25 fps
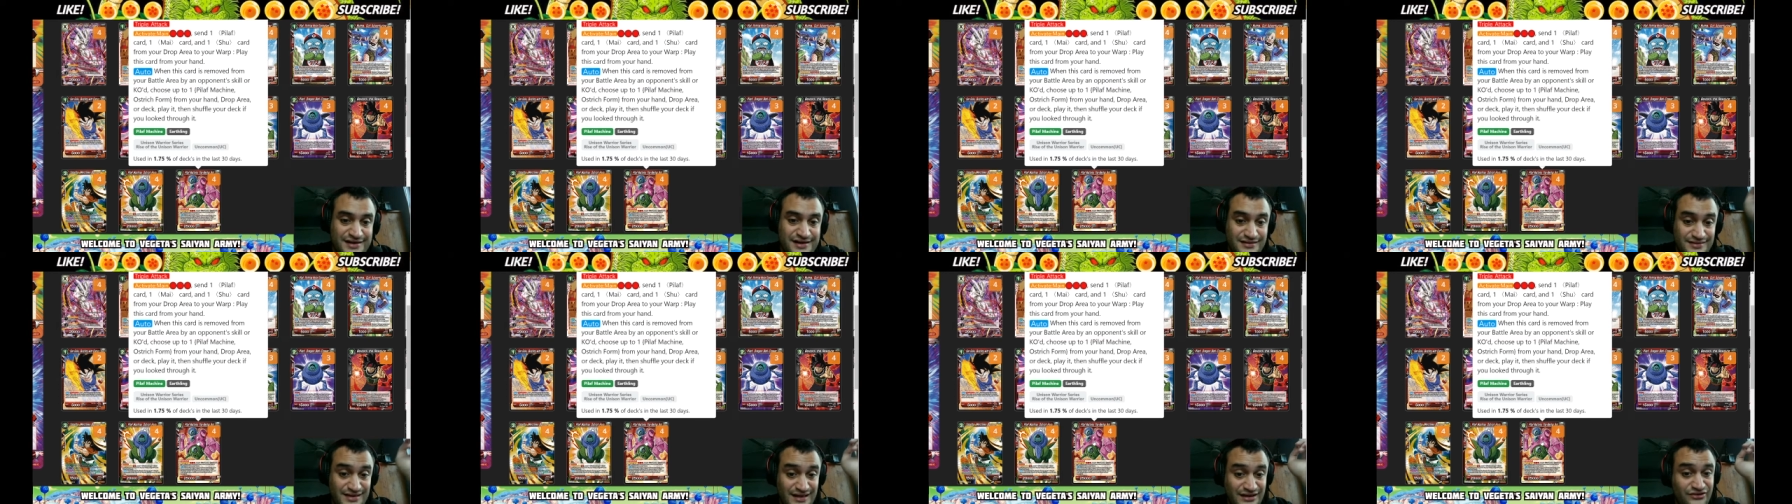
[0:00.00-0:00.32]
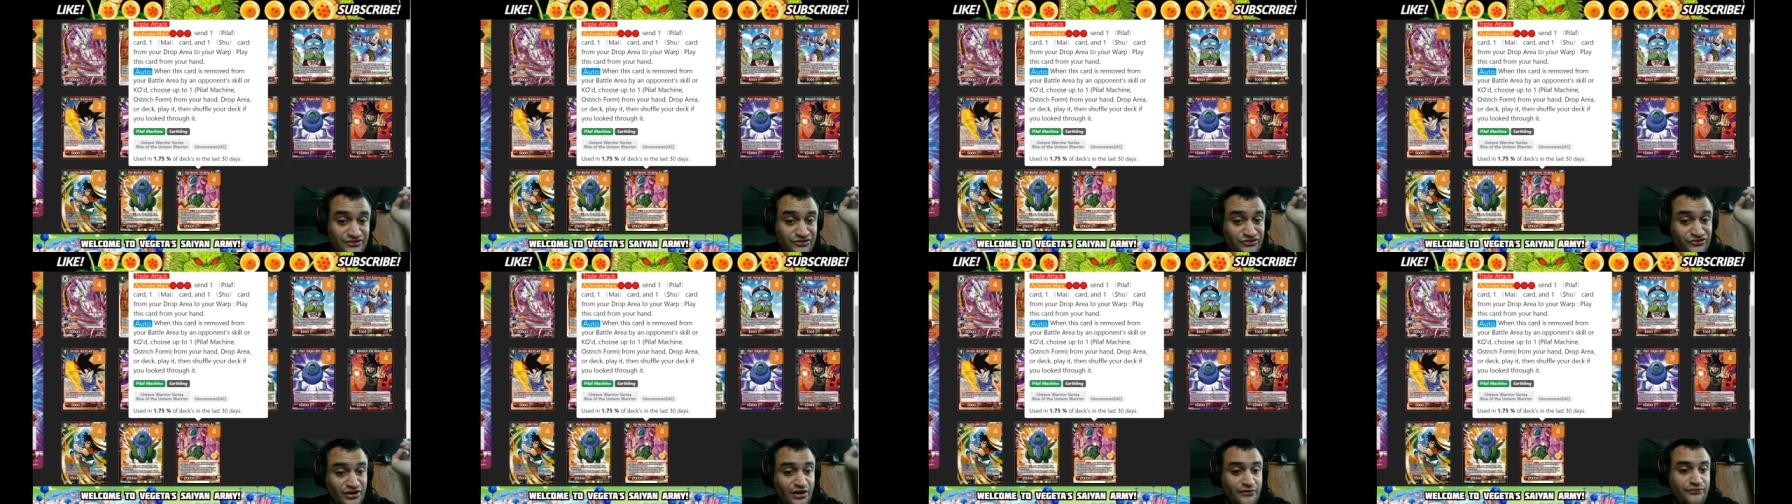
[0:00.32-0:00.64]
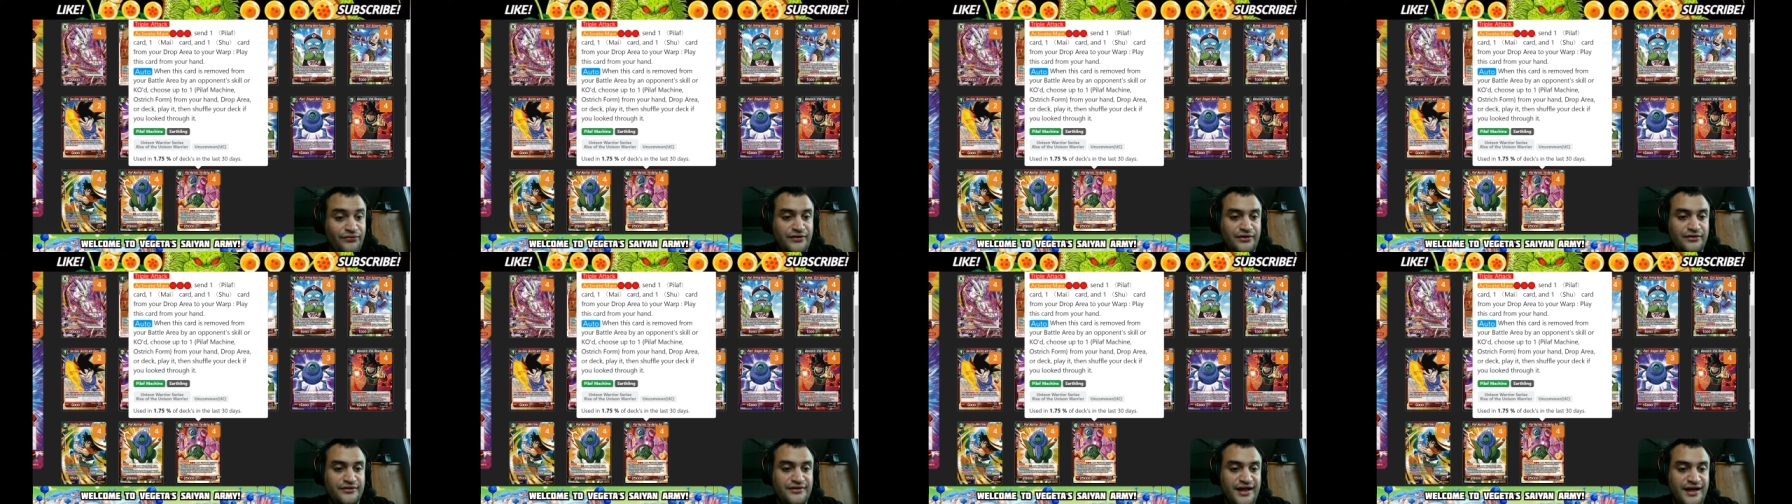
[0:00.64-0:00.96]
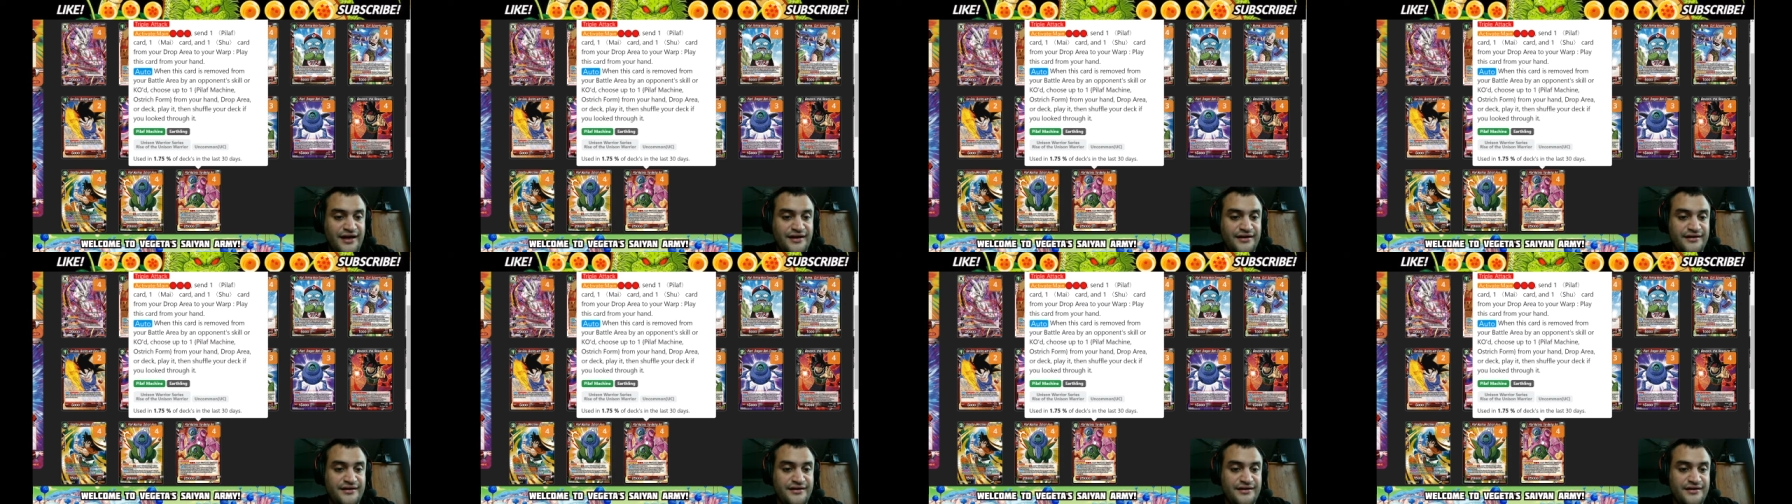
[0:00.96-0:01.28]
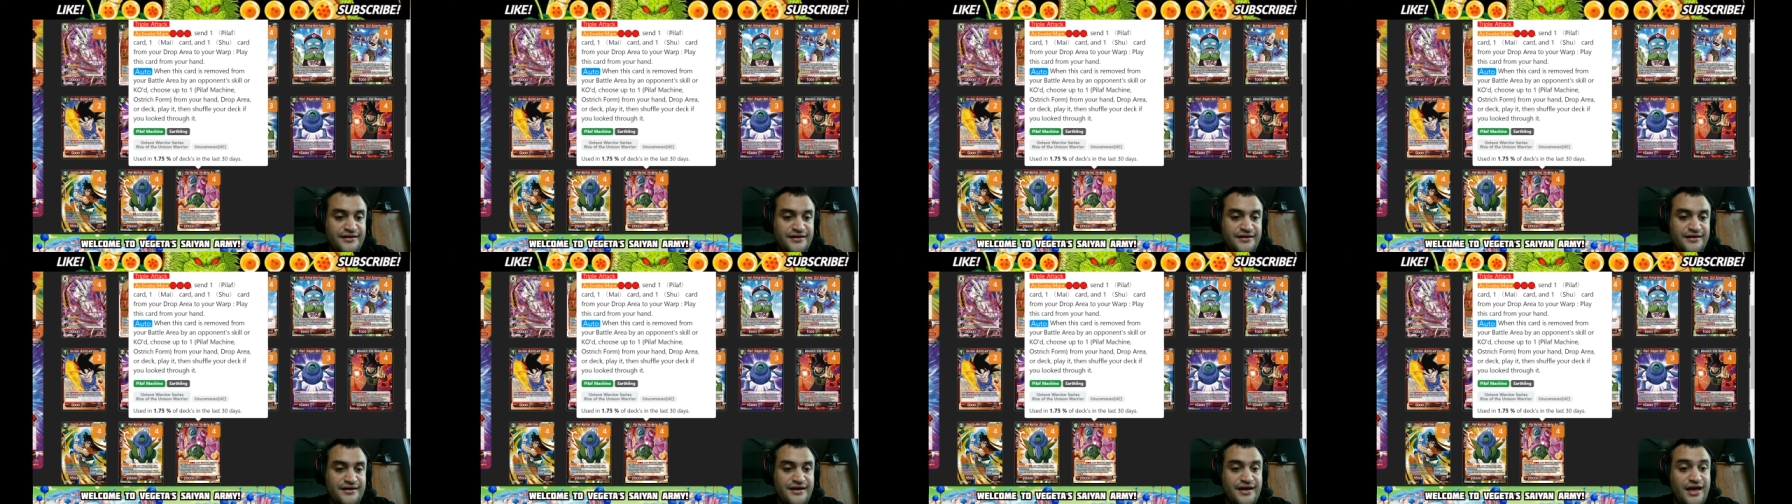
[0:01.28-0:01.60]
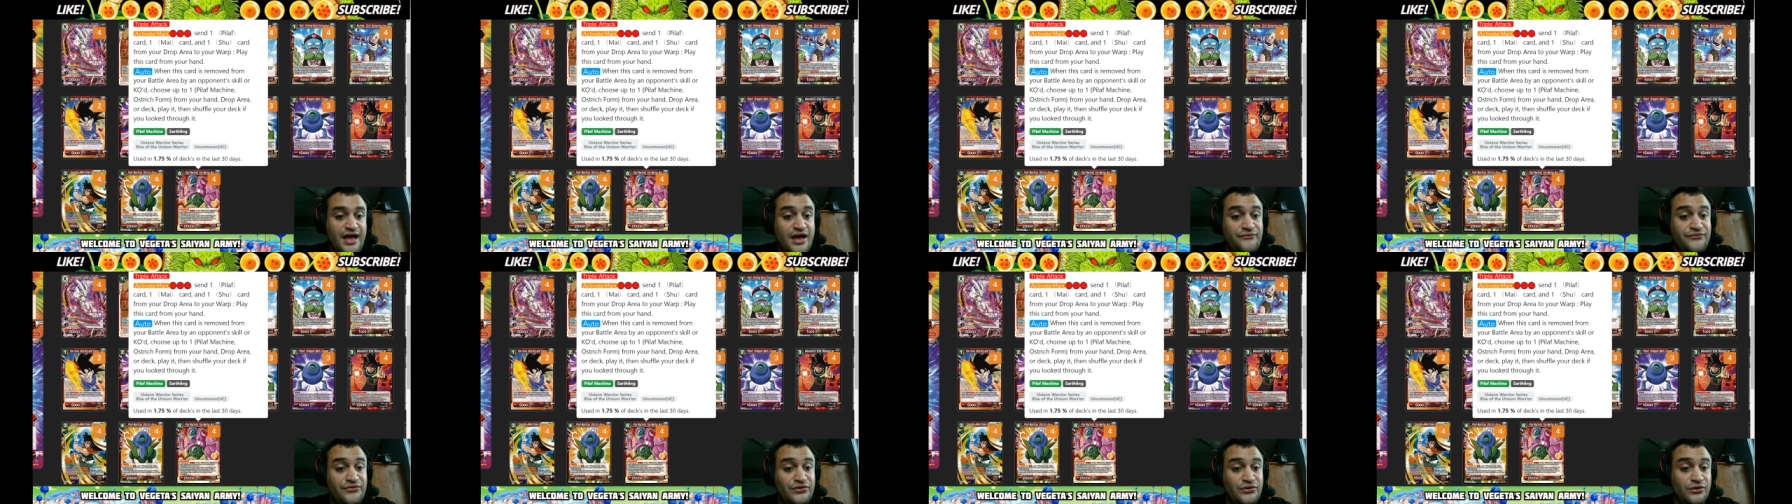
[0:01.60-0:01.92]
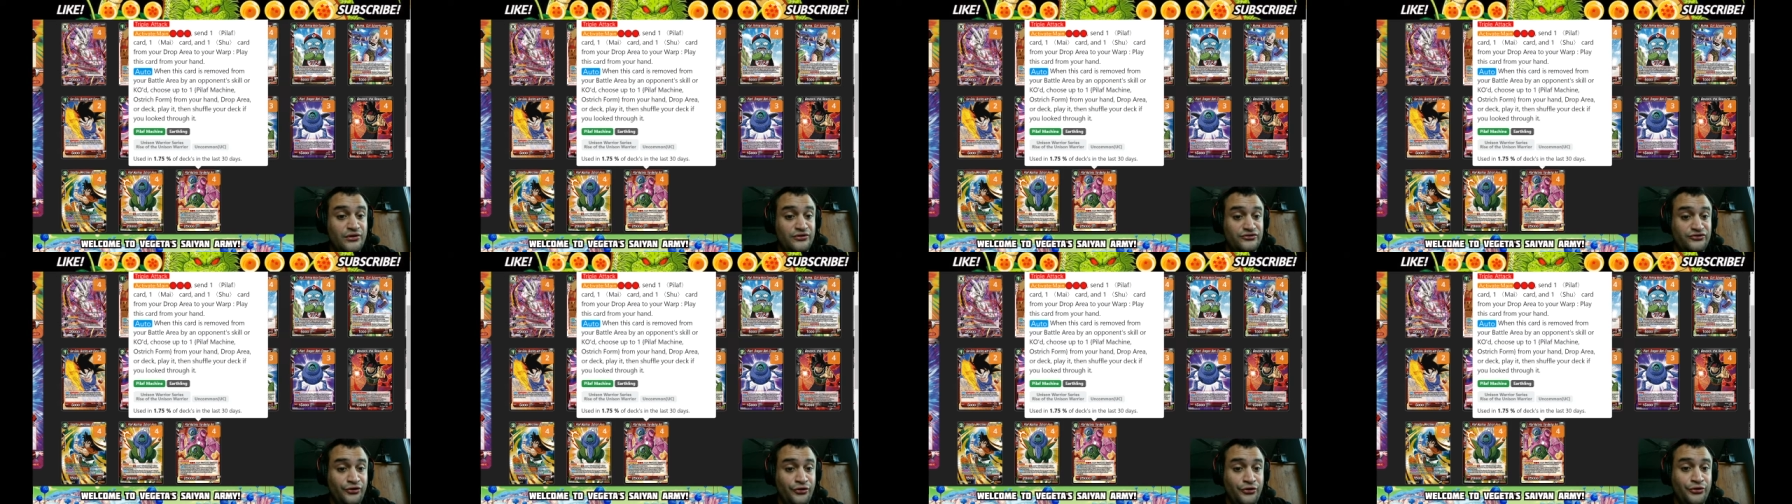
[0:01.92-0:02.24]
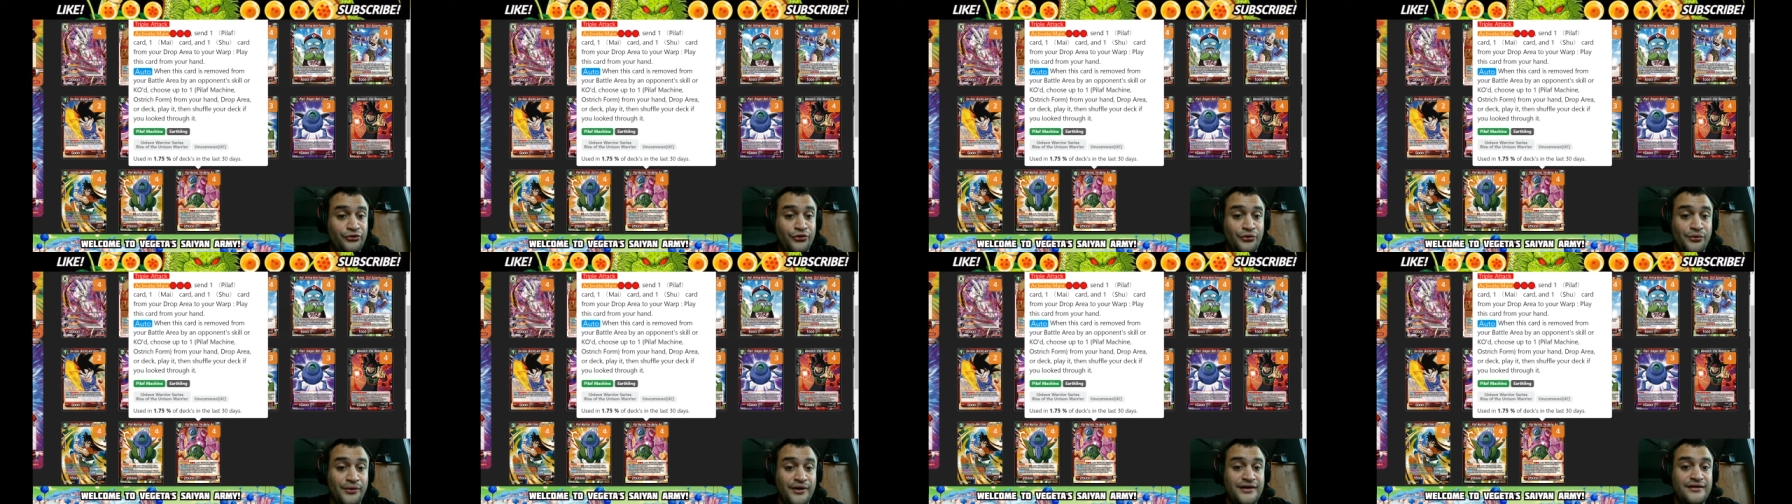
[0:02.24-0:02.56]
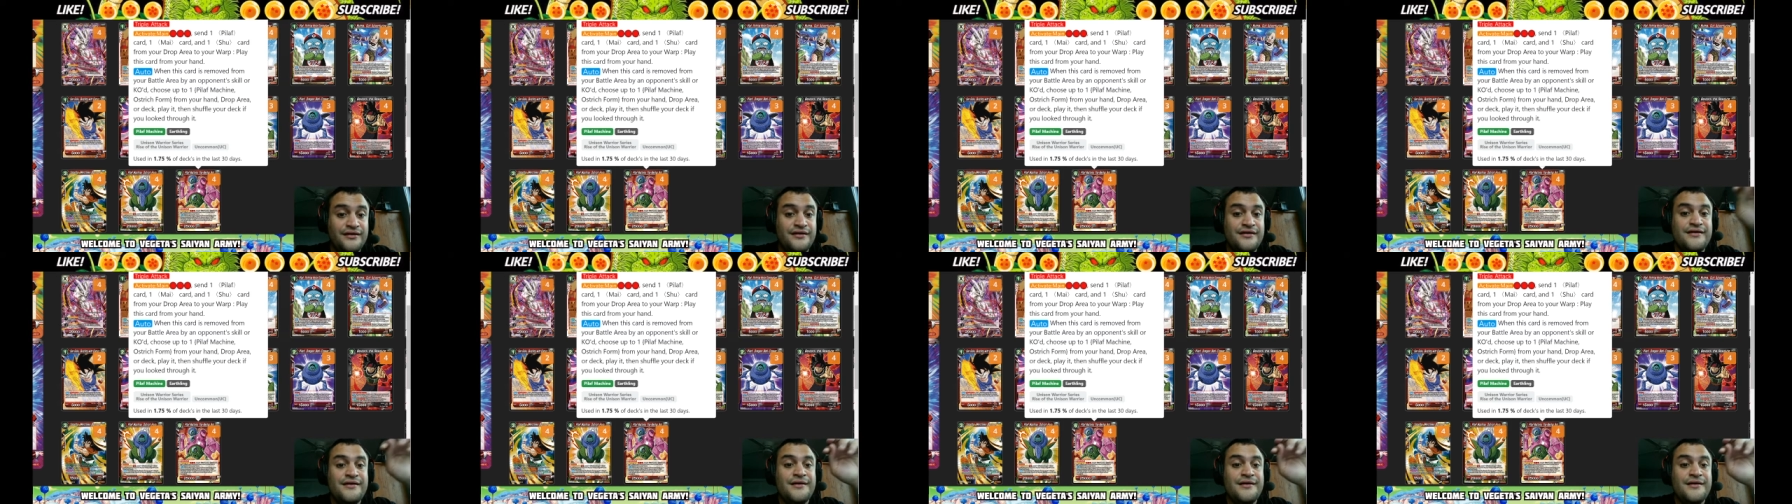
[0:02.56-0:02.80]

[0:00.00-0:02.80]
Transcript: Then shuffle your deck if you looked through it.